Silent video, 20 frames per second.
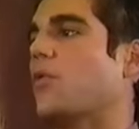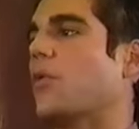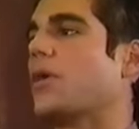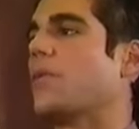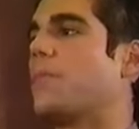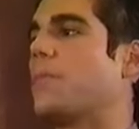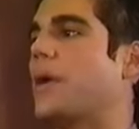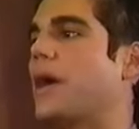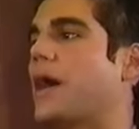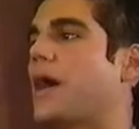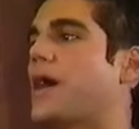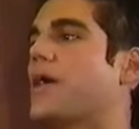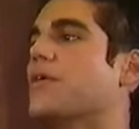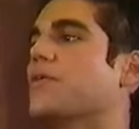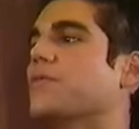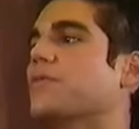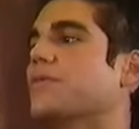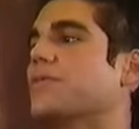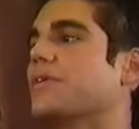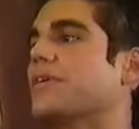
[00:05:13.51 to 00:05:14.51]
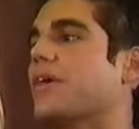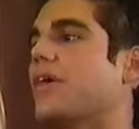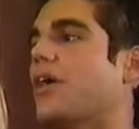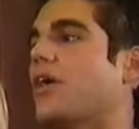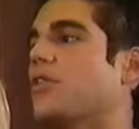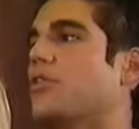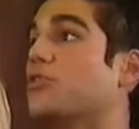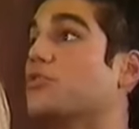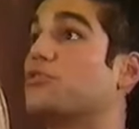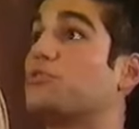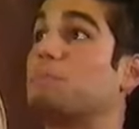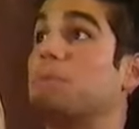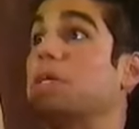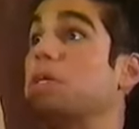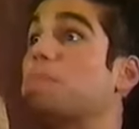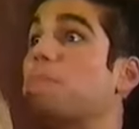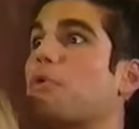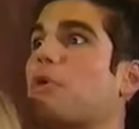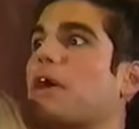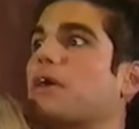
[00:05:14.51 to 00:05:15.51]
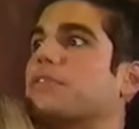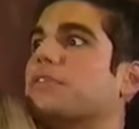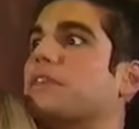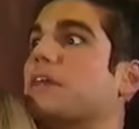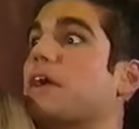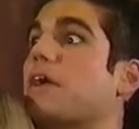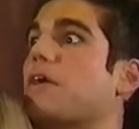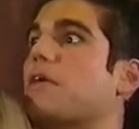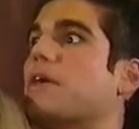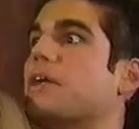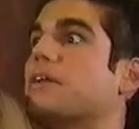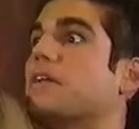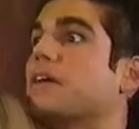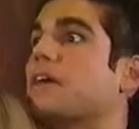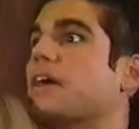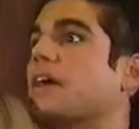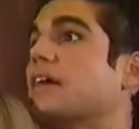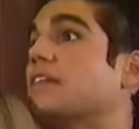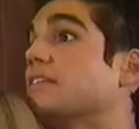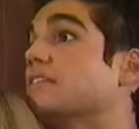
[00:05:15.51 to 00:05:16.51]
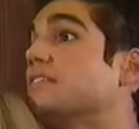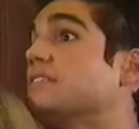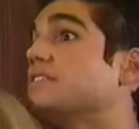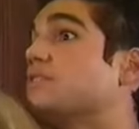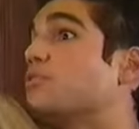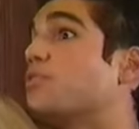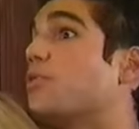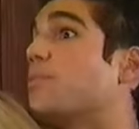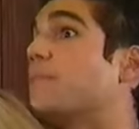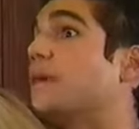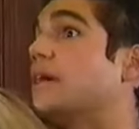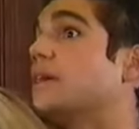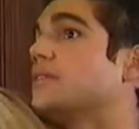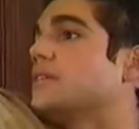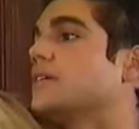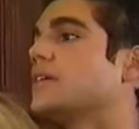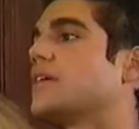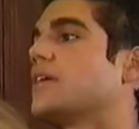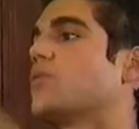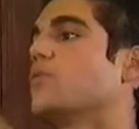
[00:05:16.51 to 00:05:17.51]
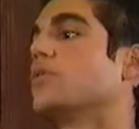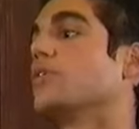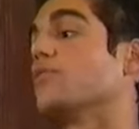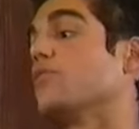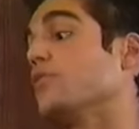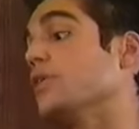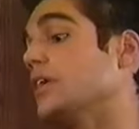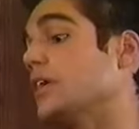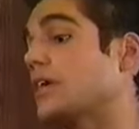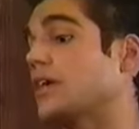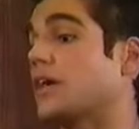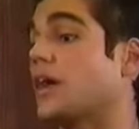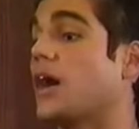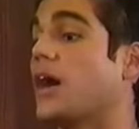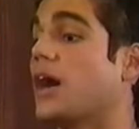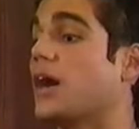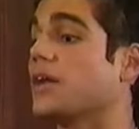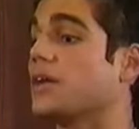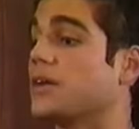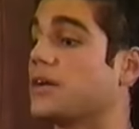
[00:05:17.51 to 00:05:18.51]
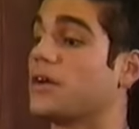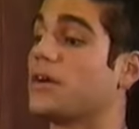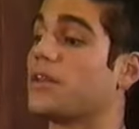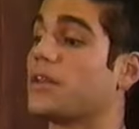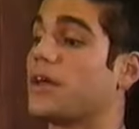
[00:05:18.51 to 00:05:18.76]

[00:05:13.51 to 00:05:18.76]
What about all those people out there and, and this isn't romantic and what if we get caught and all